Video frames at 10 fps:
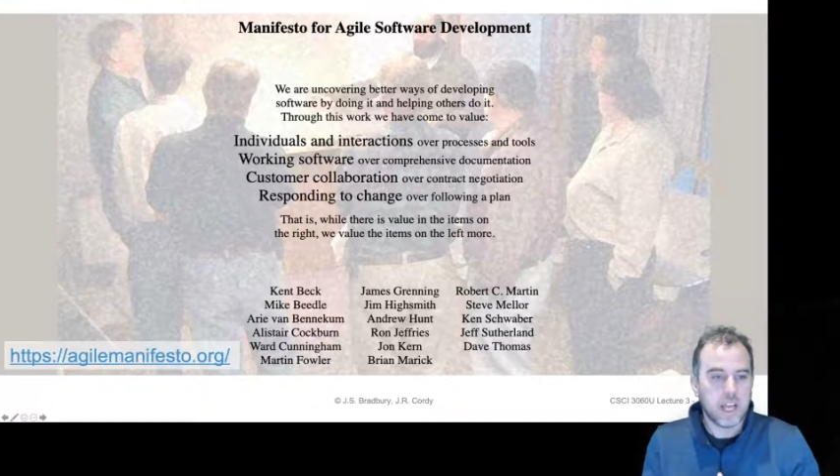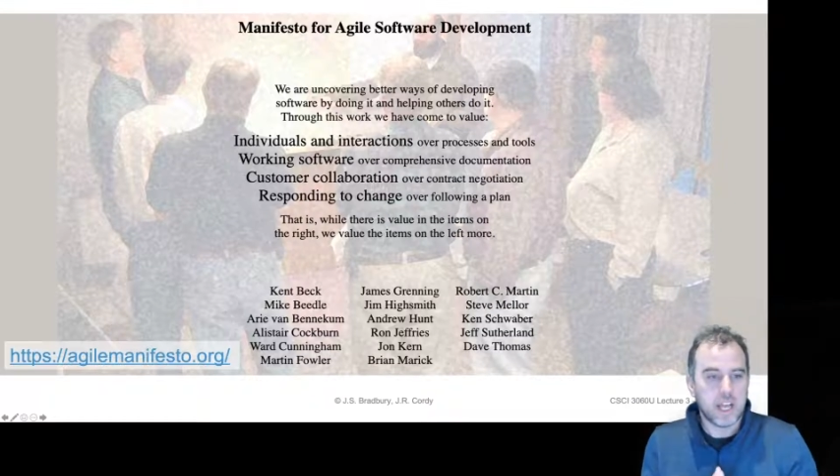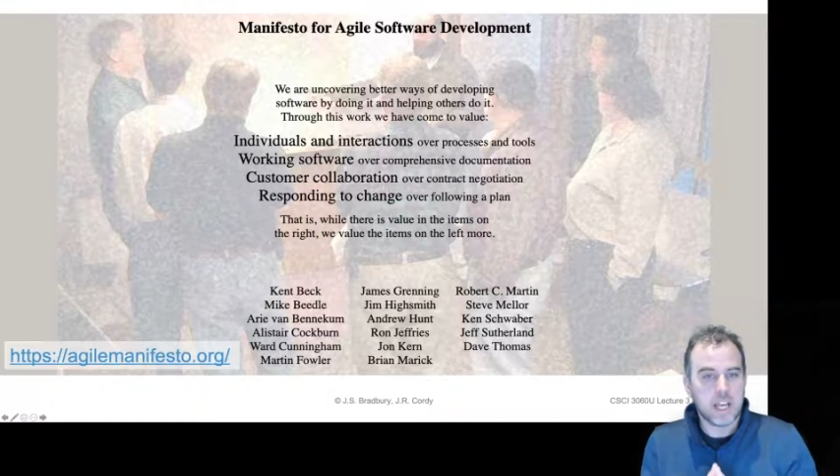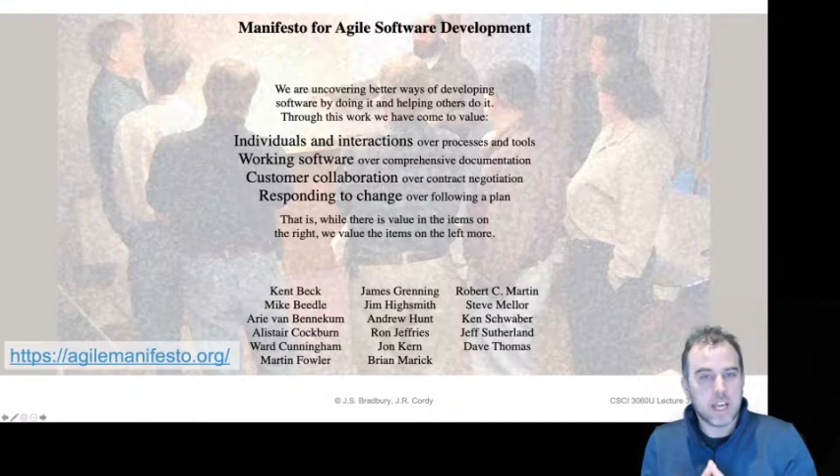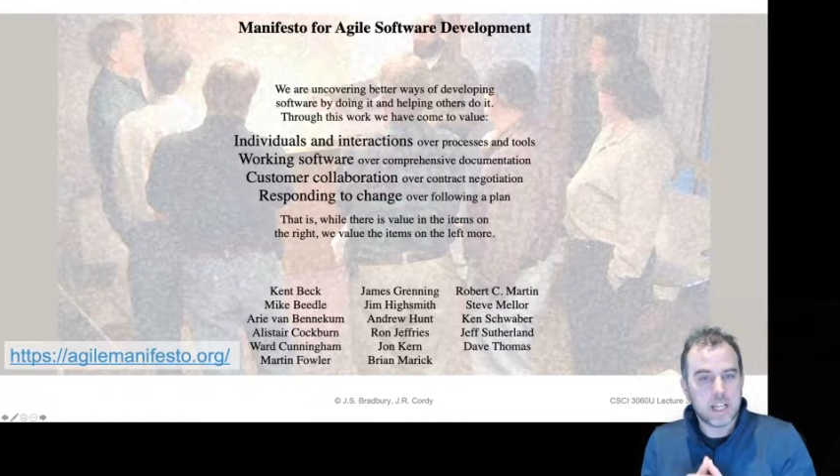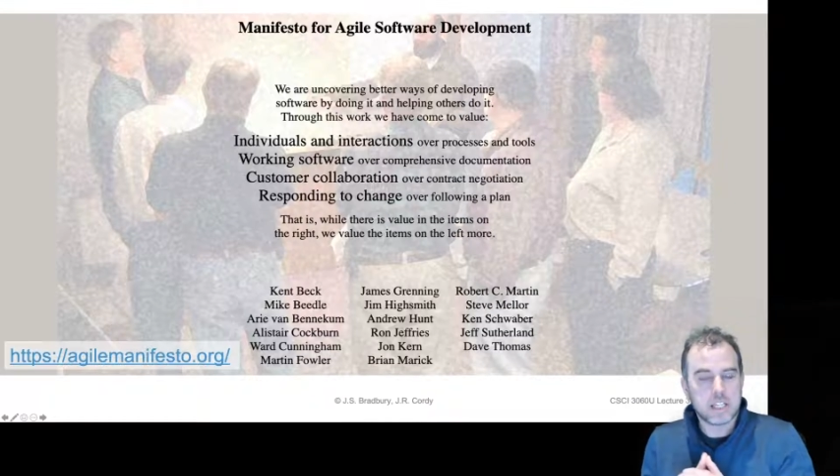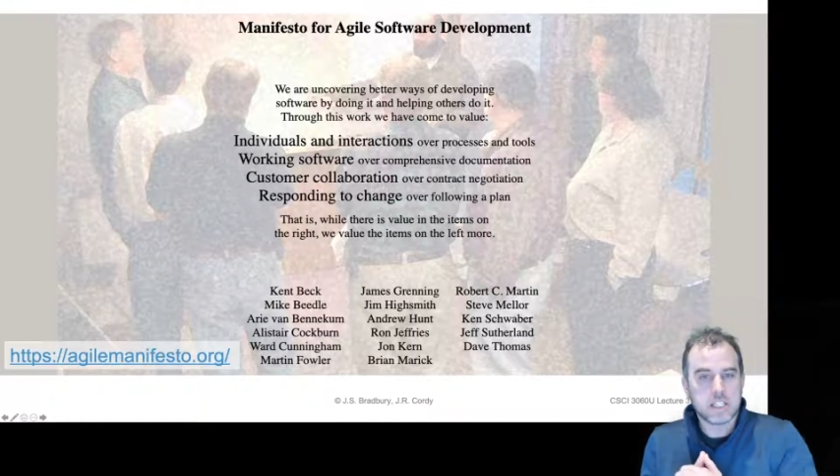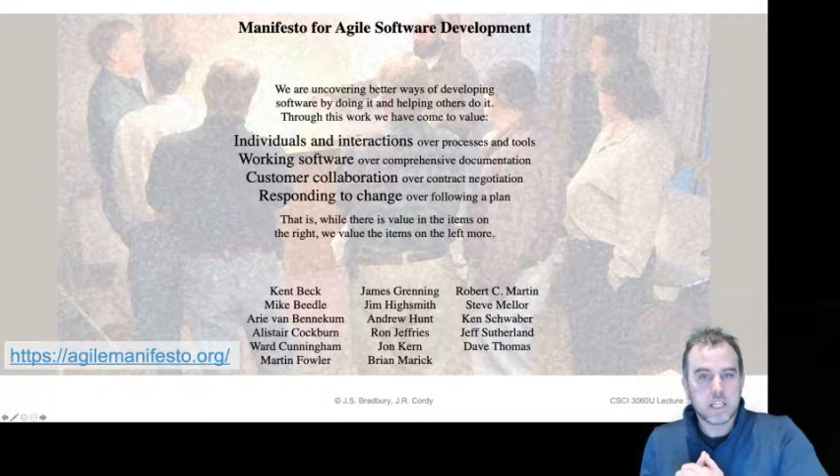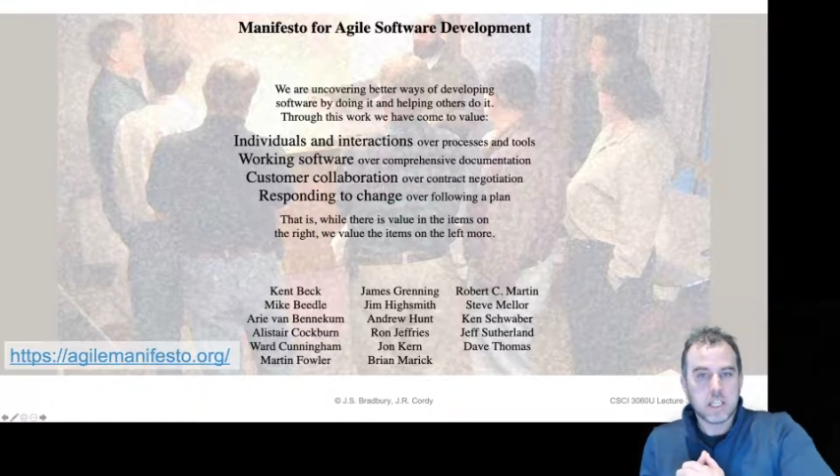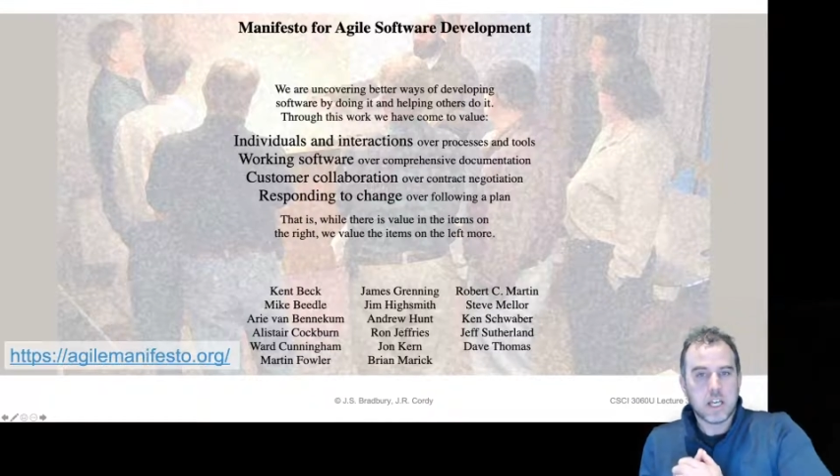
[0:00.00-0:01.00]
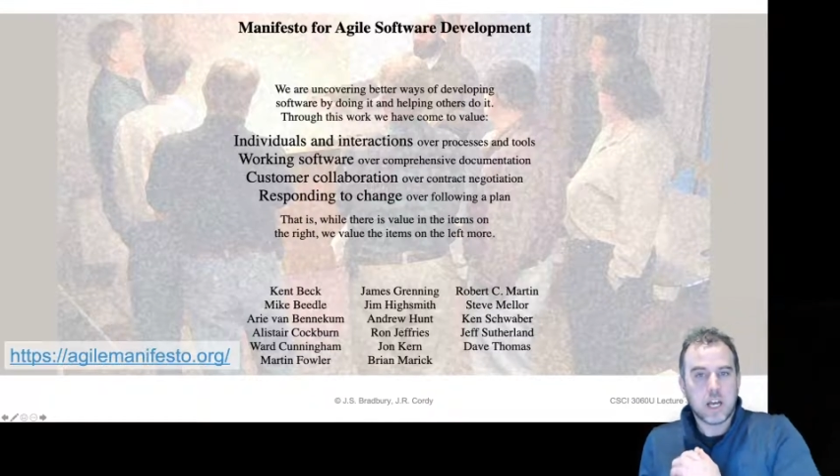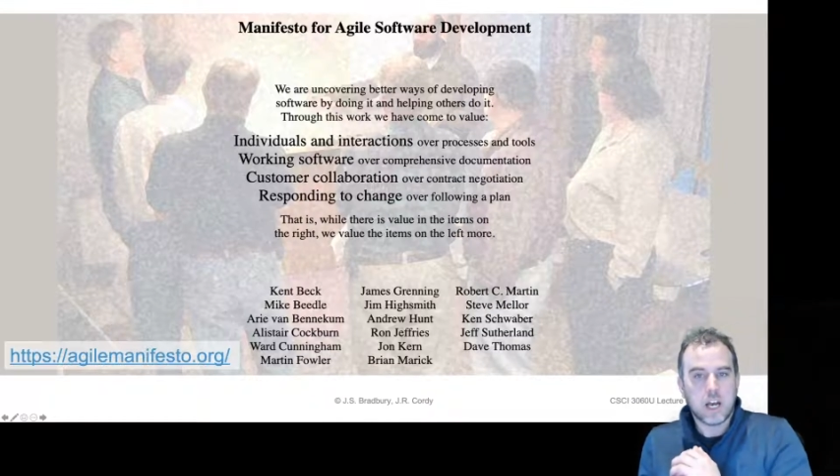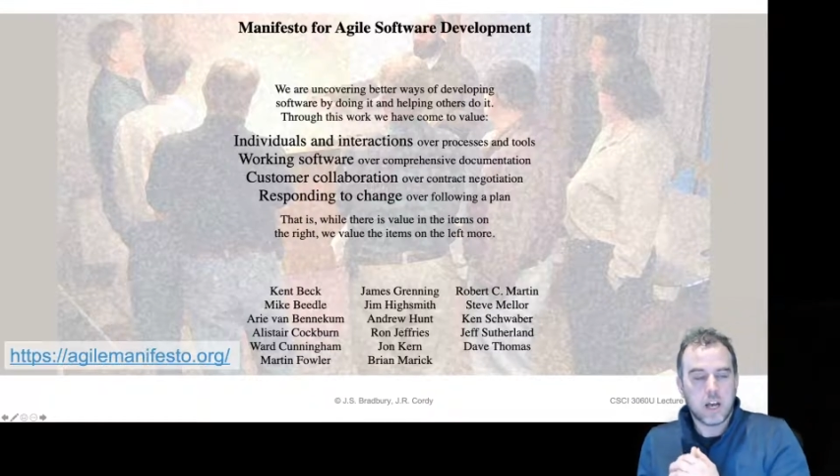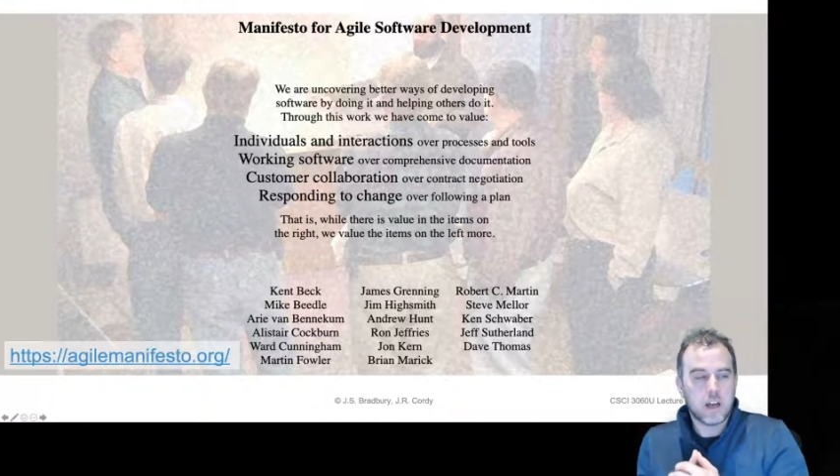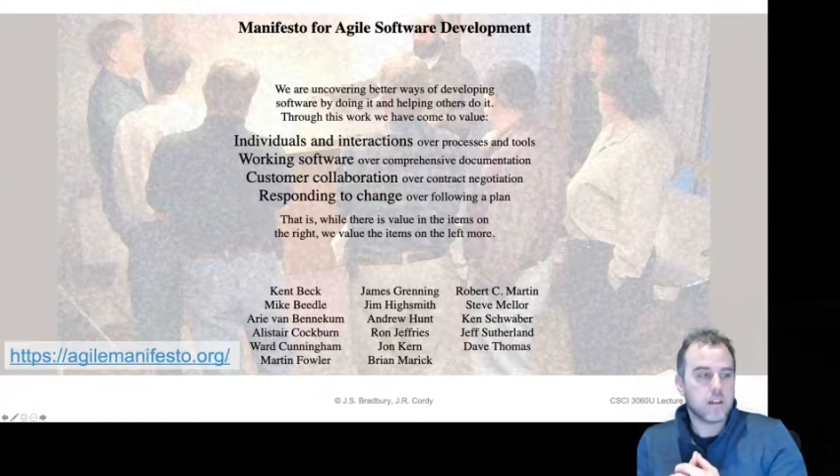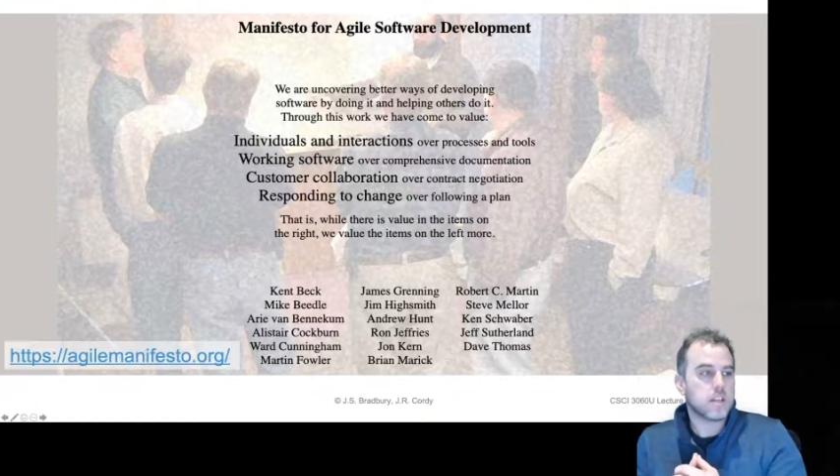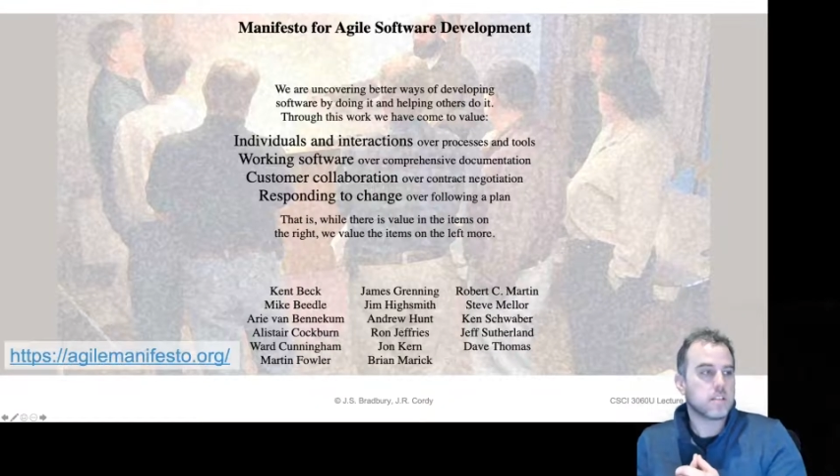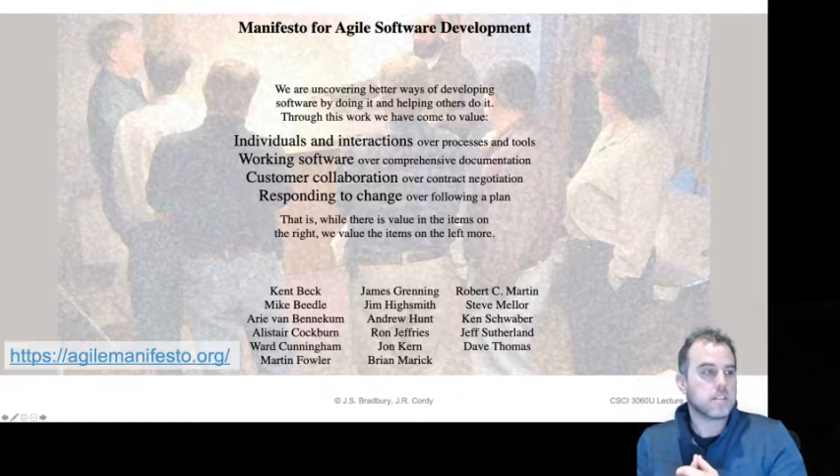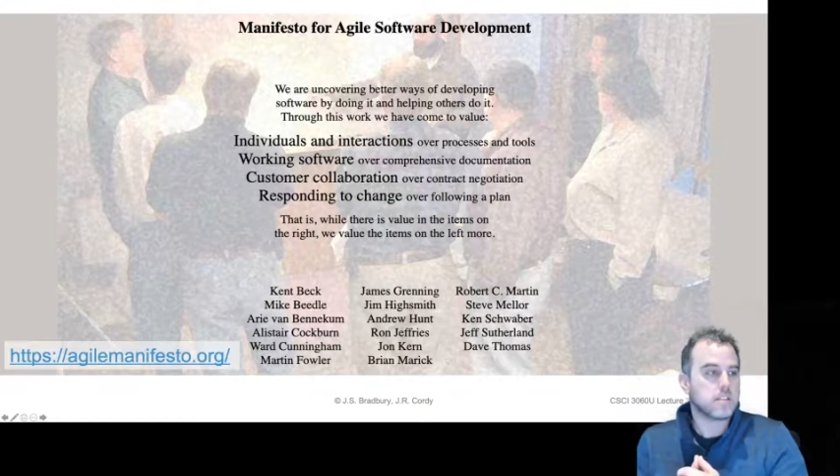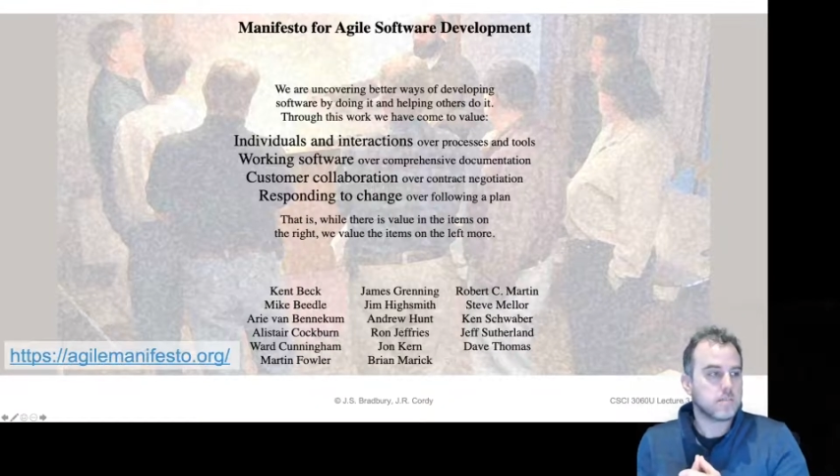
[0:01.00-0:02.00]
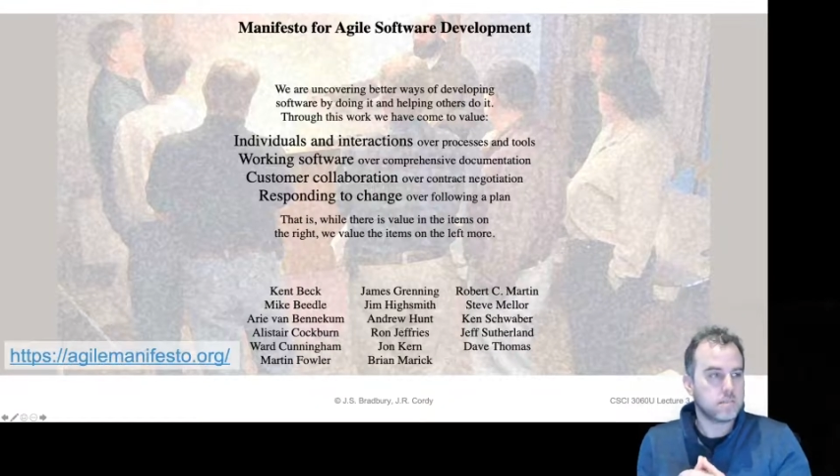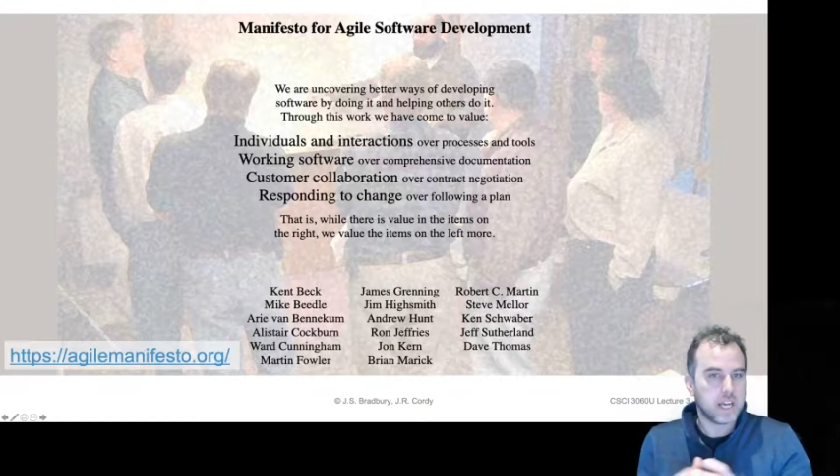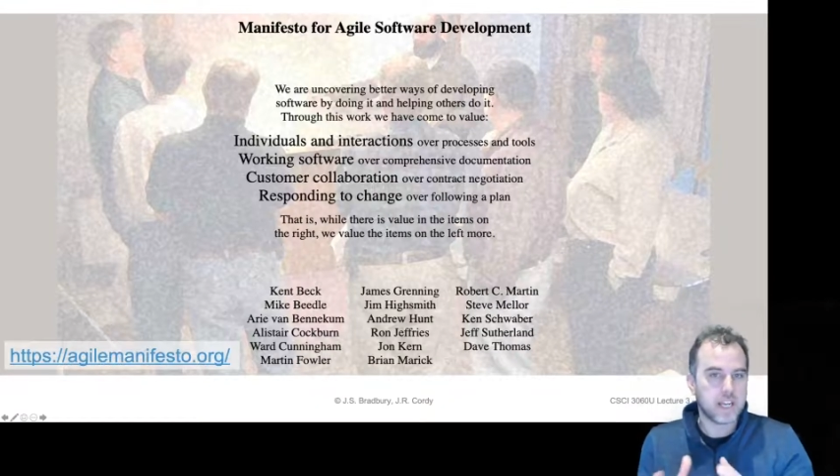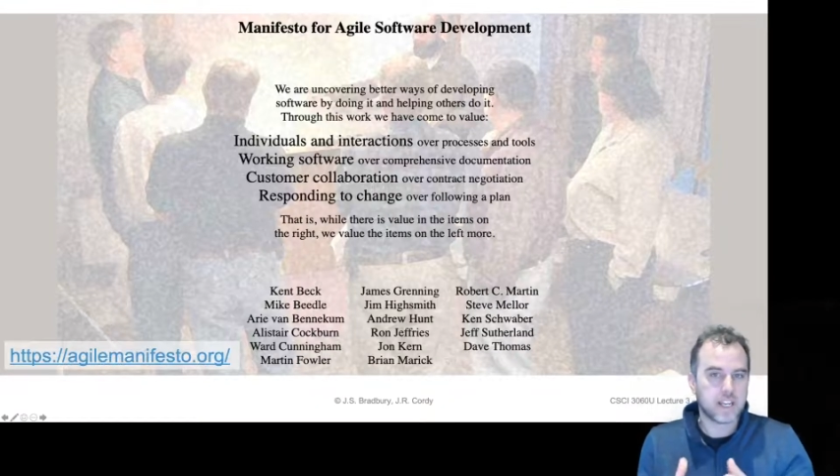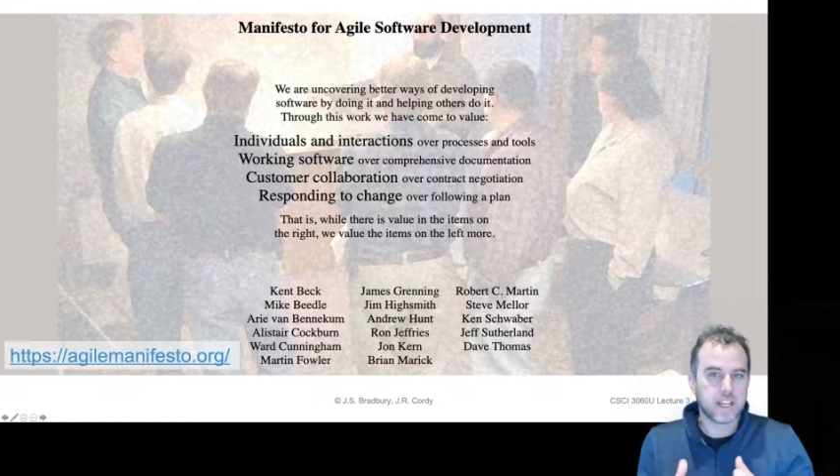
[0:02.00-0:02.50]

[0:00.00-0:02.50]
And back,